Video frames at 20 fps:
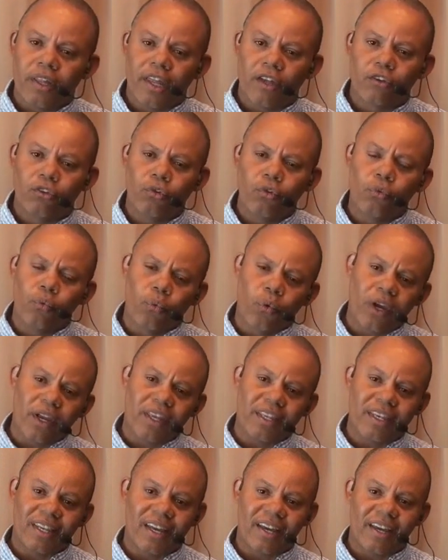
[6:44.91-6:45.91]
and I do
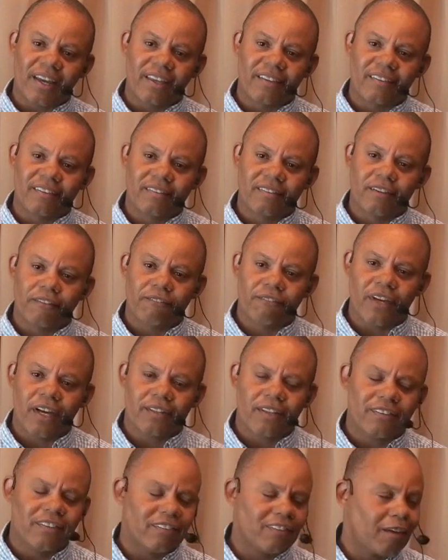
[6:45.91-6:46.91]
recognize the
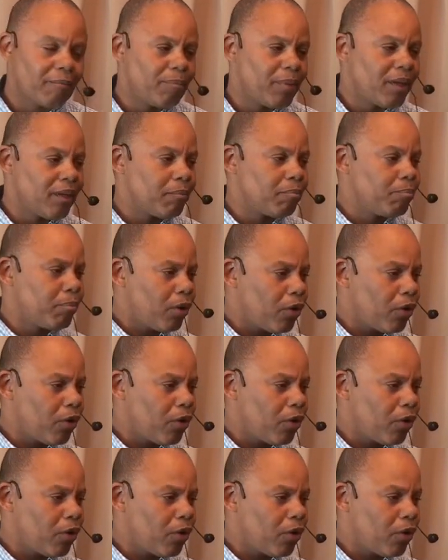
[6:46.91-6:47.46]
fact that since I've been